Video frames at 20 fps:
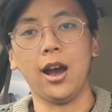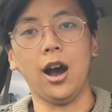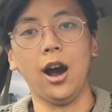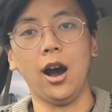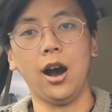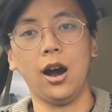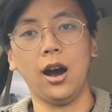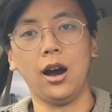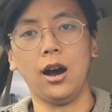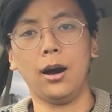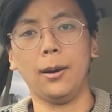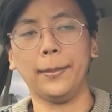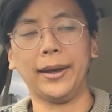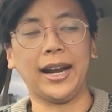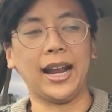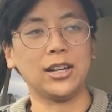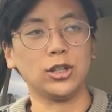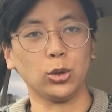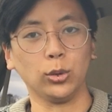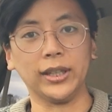And
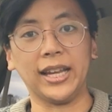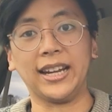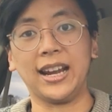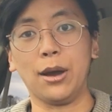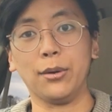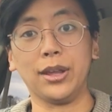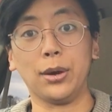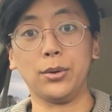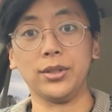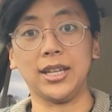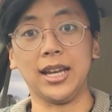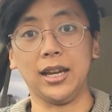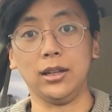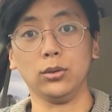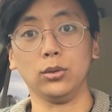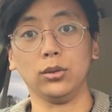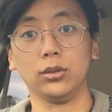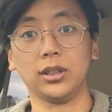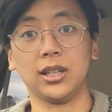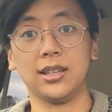I don't like how that was
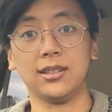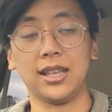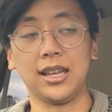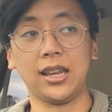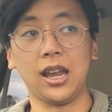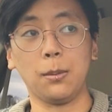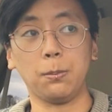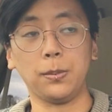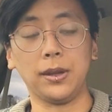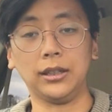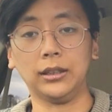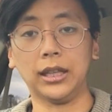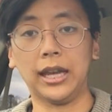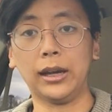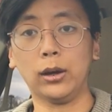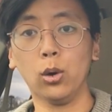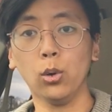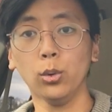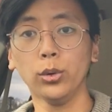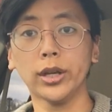handled, because they kept being
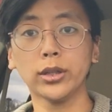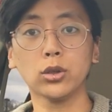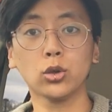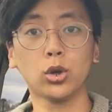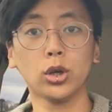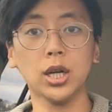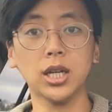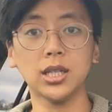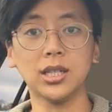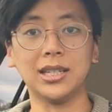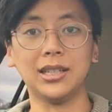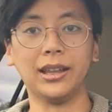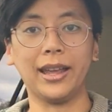like, oh, that's crazy.